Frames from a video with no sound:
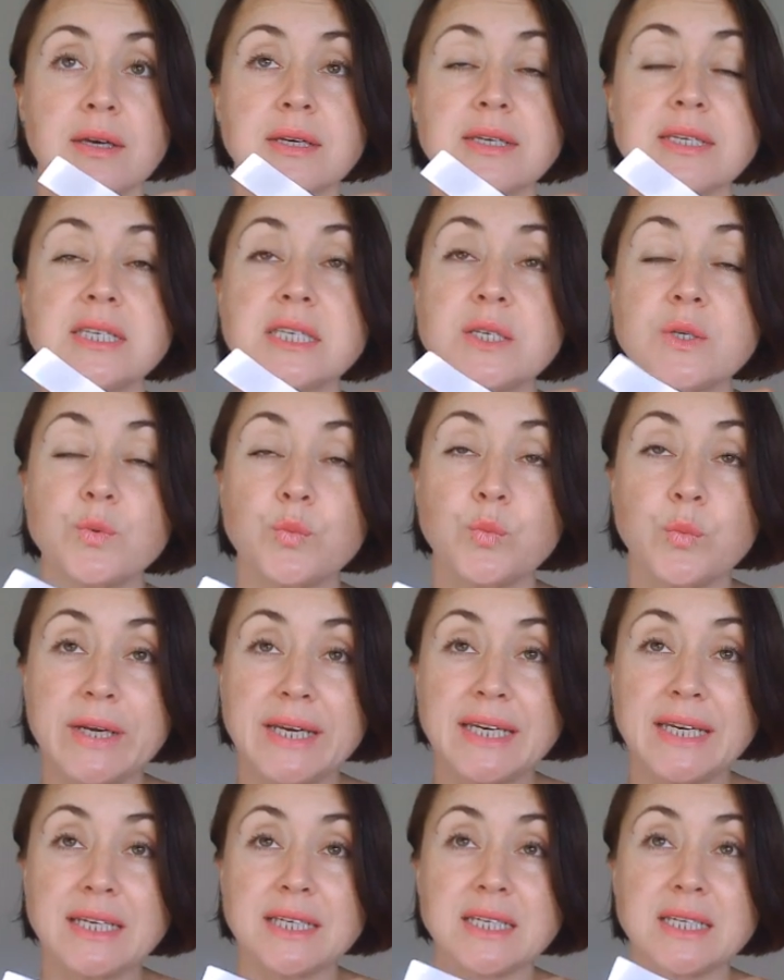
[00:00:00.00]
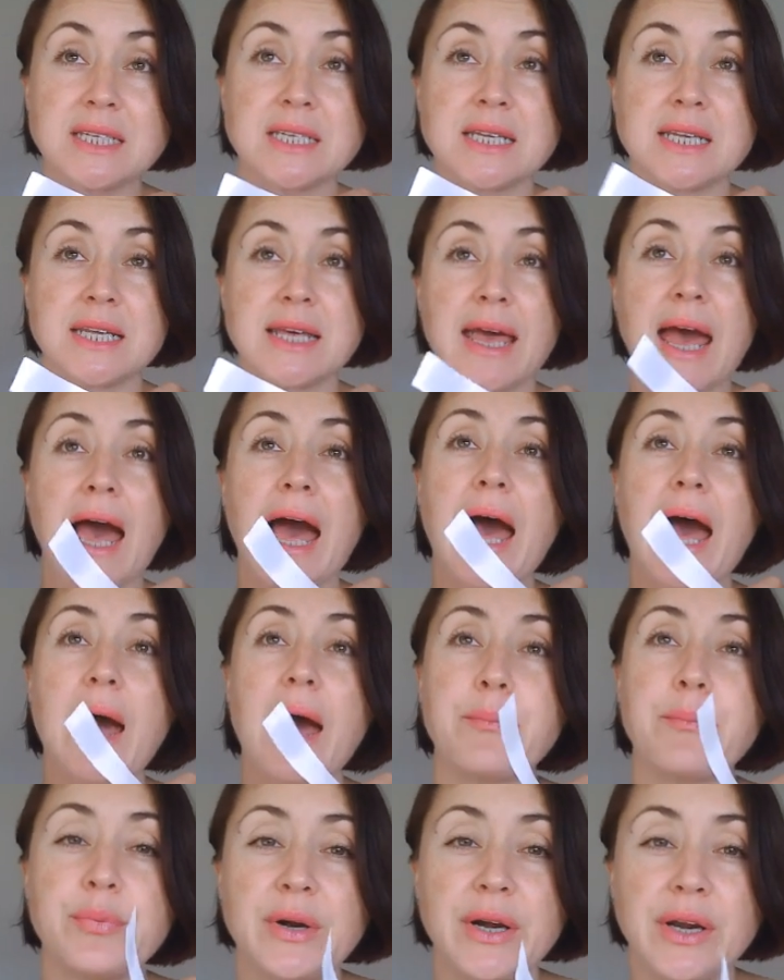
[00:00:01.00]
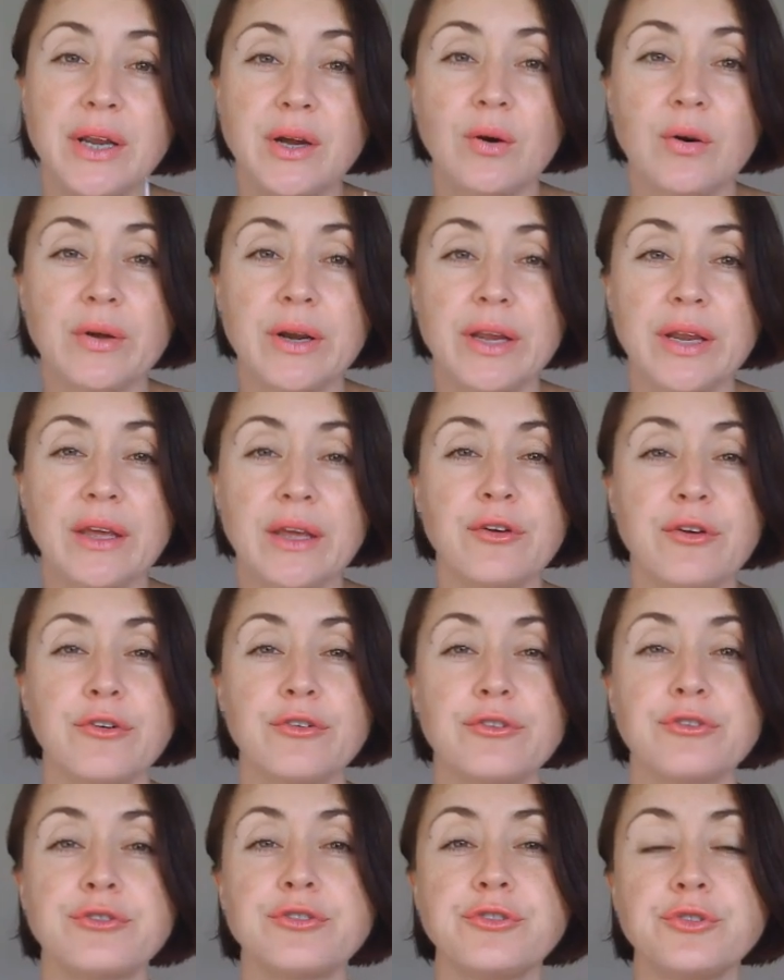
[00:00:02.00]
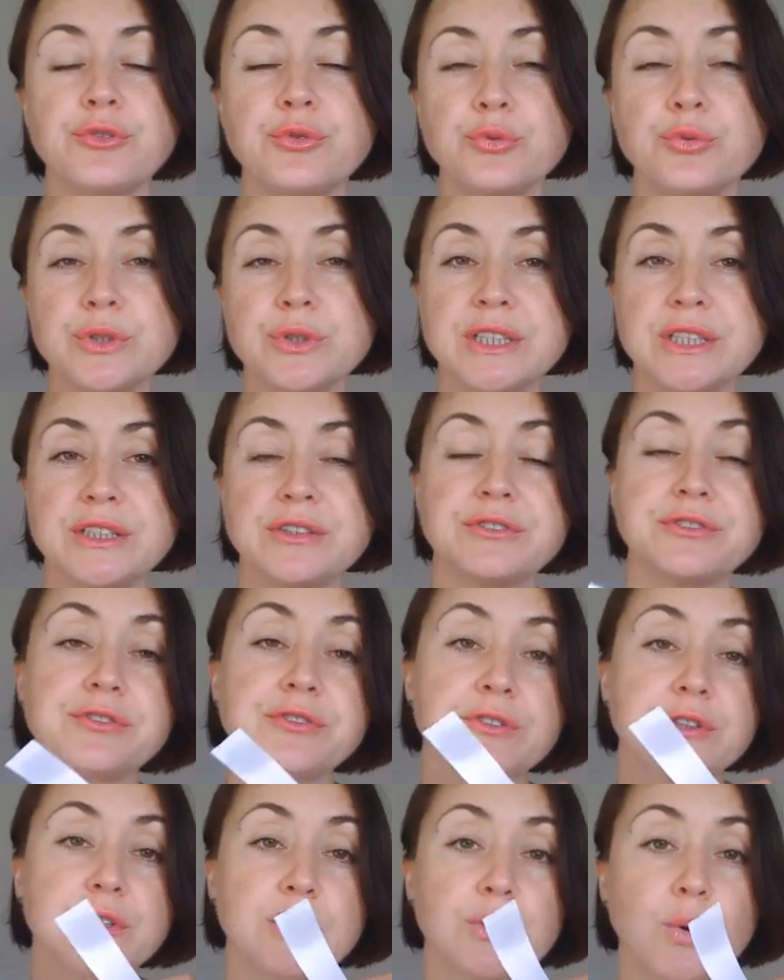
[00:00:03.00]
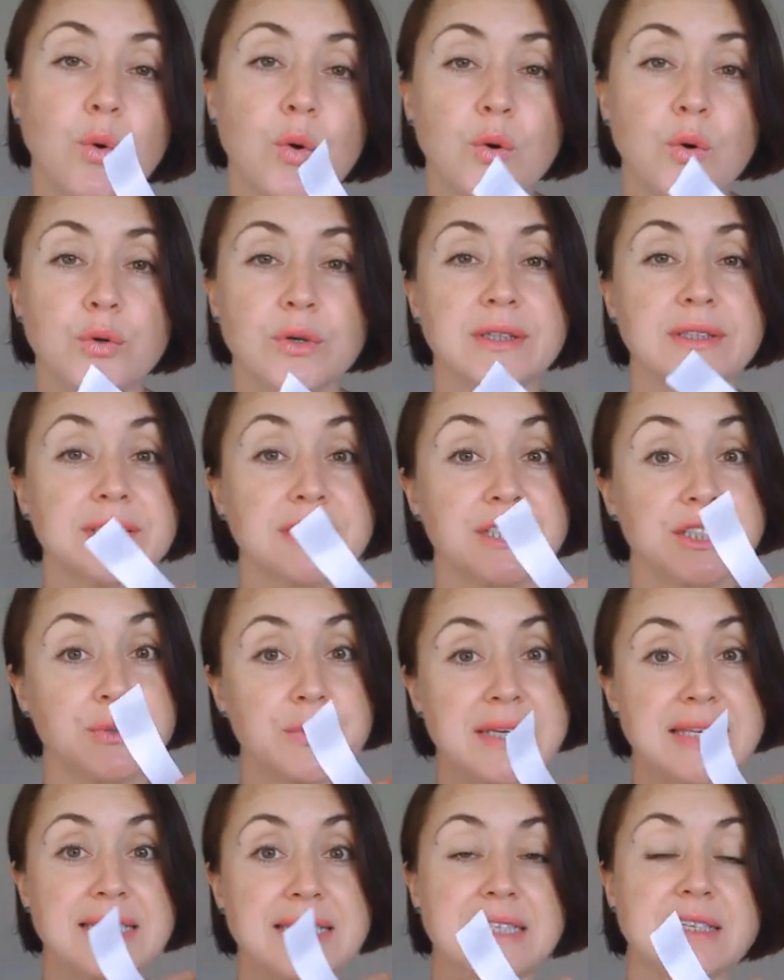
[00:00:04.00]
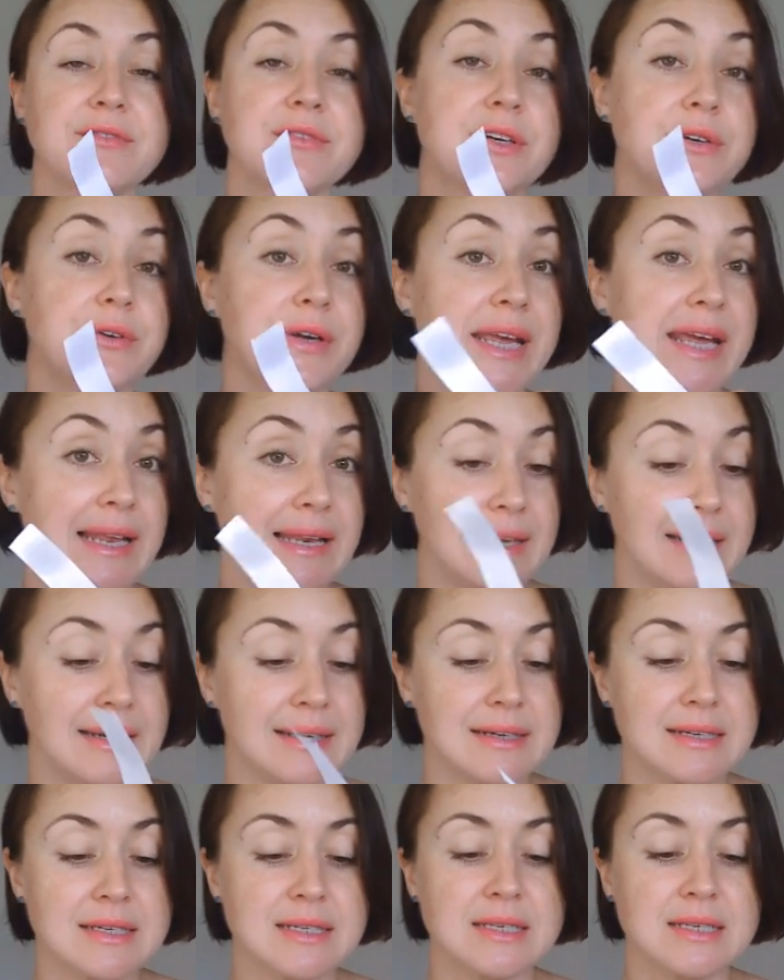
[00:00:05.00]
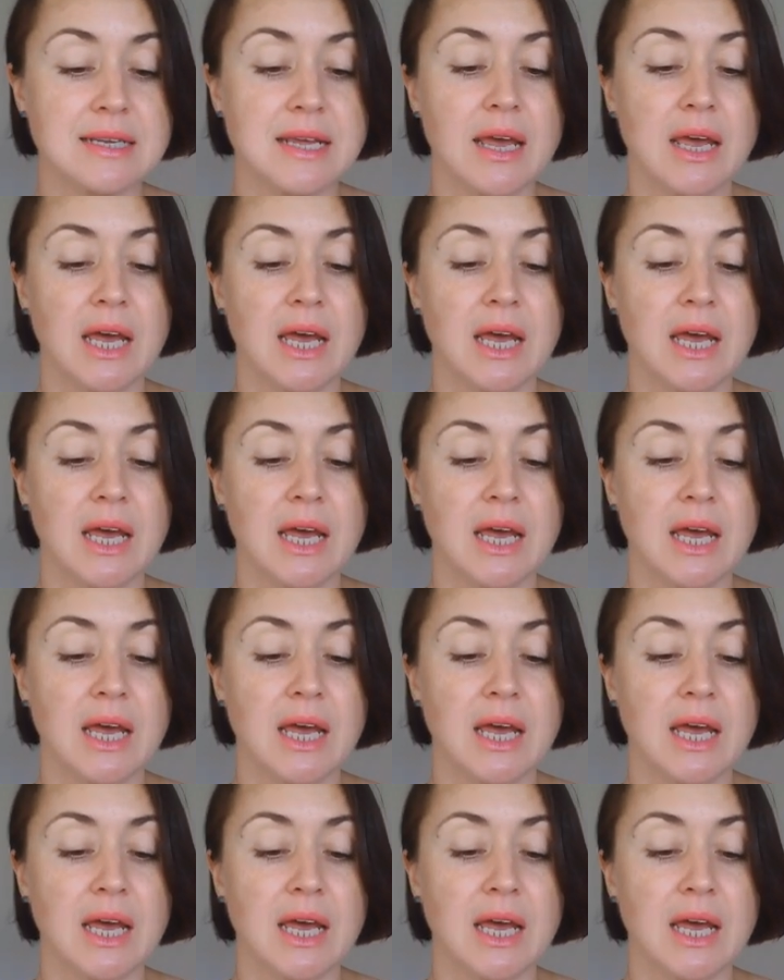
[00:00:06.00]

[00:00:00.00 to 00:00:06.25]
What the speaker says: Sweet, apricot-y, fruity, floral twist, very elegant